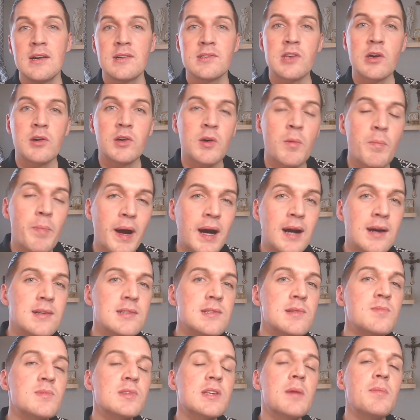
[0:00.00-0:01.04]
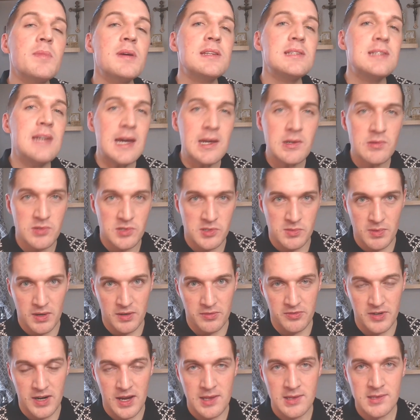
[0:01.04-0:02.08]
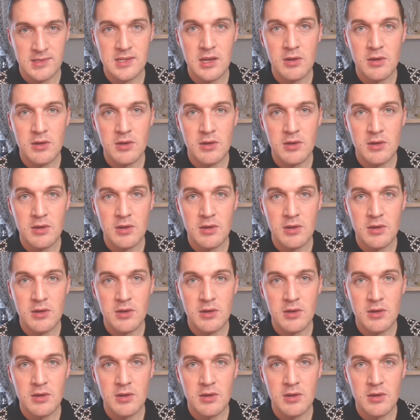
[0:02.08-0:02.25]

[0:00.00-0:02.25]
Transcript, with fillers: So comparisons can be dangerous, my friends.